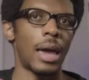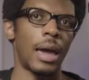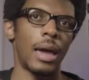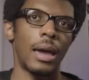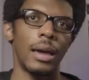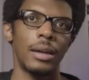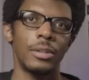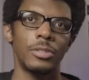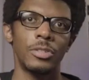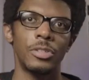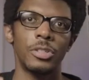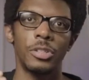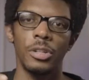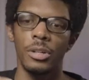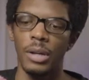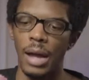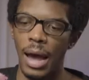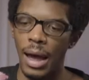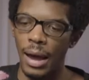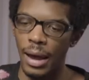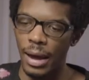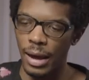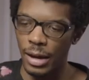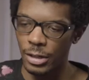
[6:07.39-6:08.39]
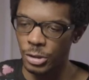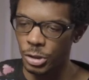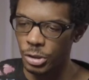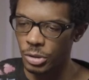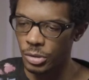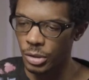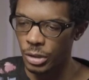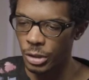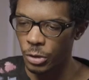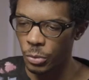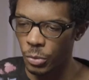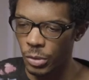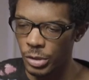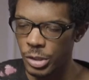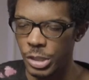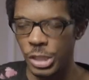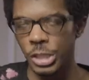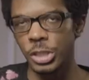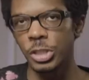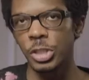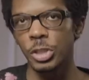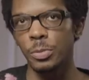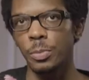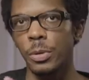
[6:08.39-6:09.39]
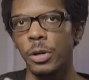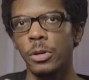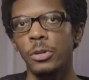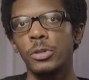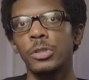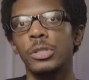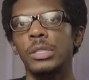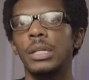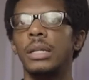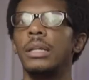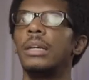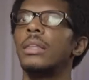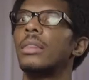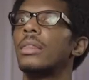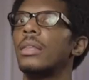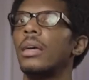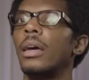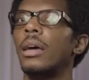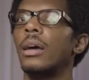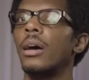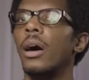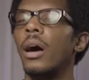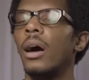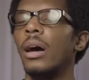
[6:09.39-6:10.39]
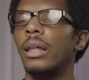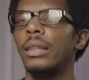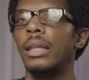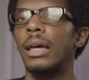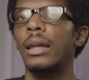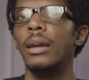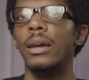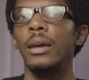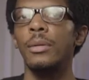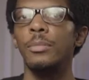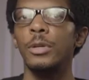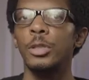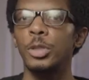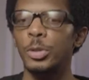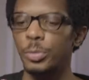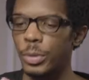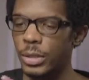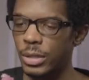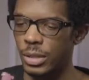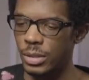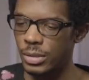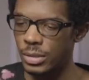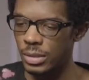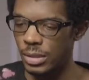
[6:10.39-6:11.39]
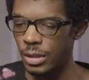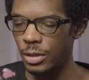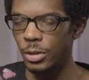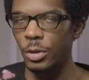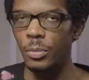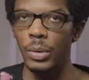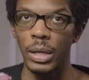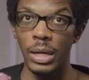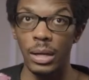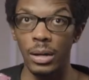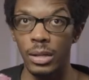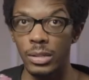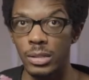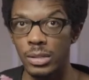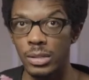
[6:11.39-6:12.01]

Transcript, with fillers: and you're not actually going to expose anything on that image because then you would get